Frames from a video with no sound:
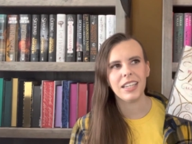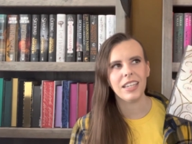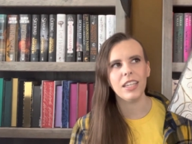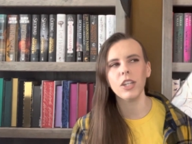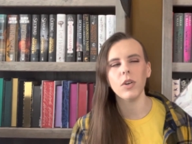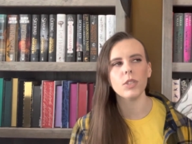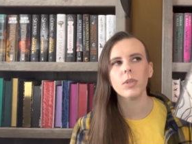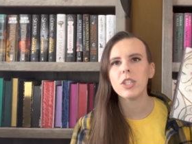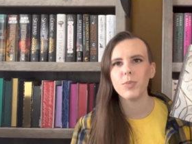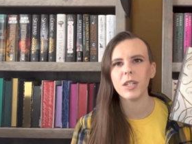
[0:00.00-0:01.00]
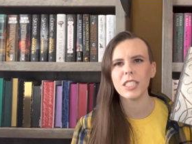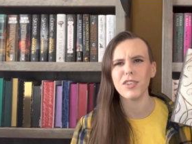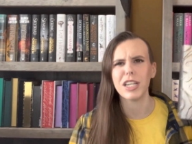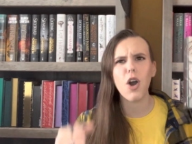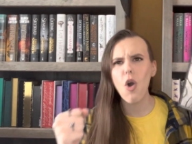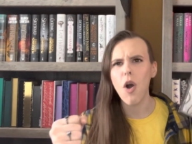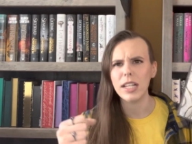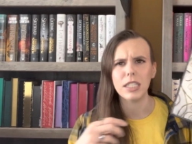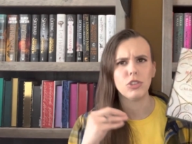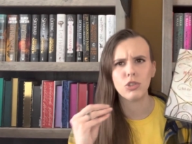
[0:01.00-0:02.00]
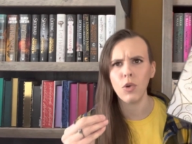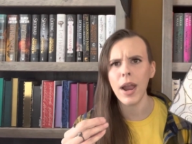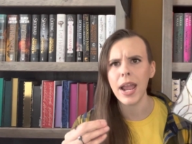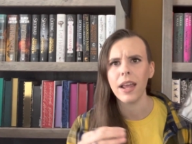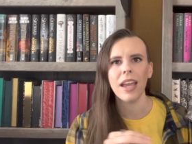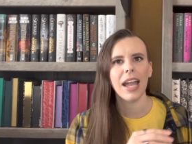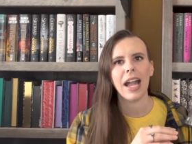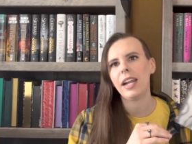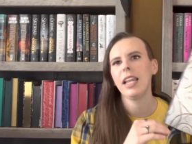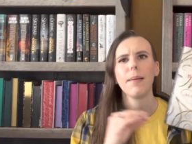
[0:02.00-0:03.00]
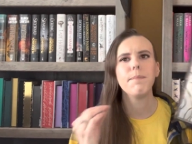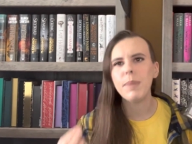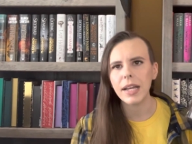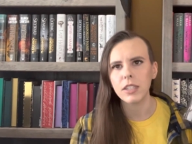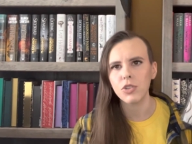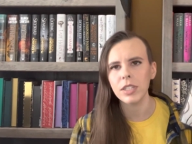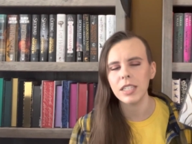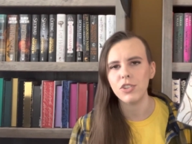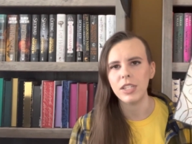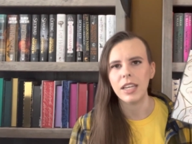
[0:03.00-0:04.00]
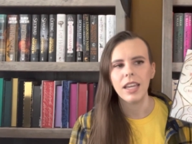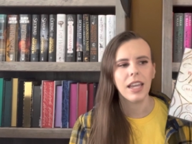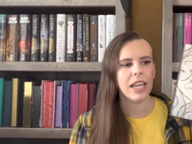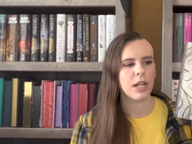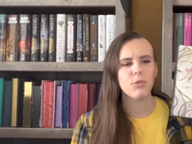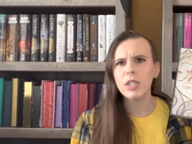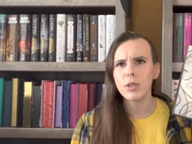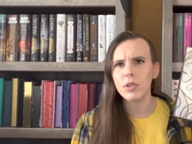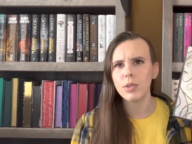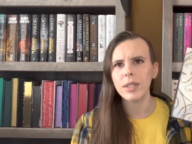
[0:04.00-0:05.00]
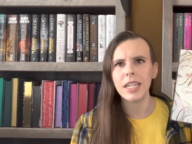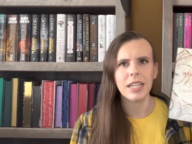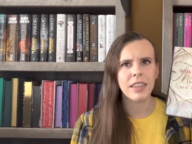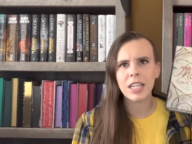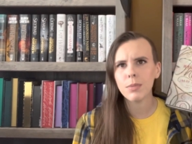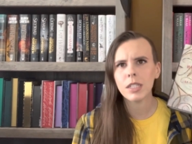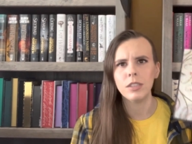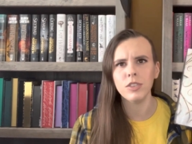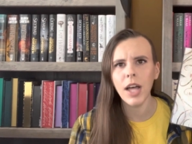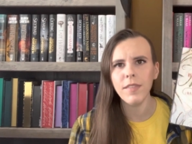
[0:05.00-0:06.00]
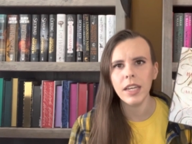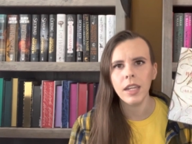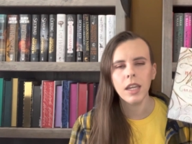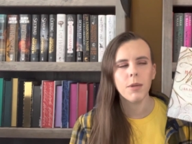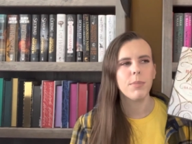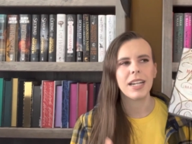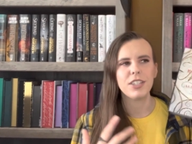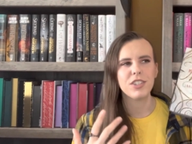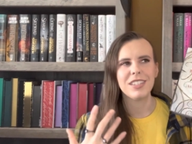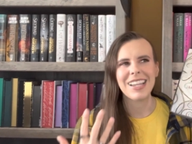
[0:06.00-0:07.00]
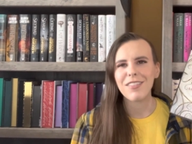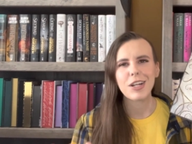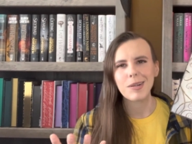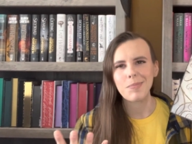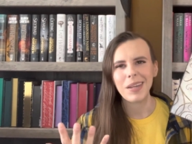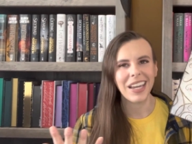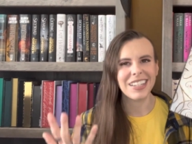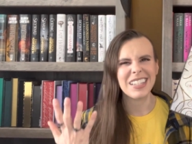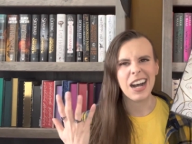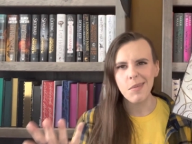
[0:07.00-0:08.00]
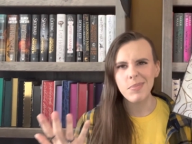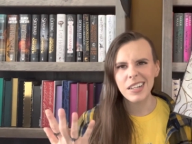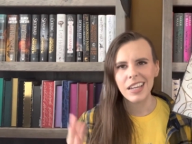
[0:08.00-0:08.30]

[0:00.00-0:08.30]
you know, it's one of those books that I was like, oh, that sounds great. And I like bought the trilogy and I really want to read it and I think I'm going to love it, but I just never picked up,